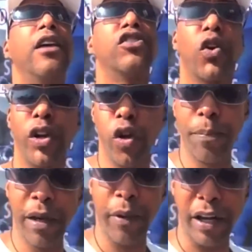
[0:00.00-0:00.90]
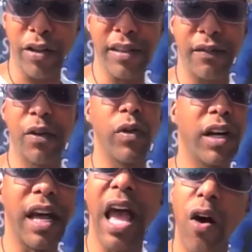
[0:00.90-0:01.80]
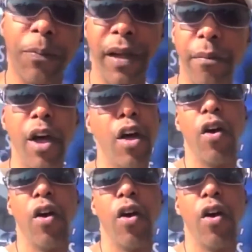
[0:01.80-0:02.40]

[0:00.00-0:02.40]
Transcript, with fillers: So at Your Big Break on TV, we're going to help them.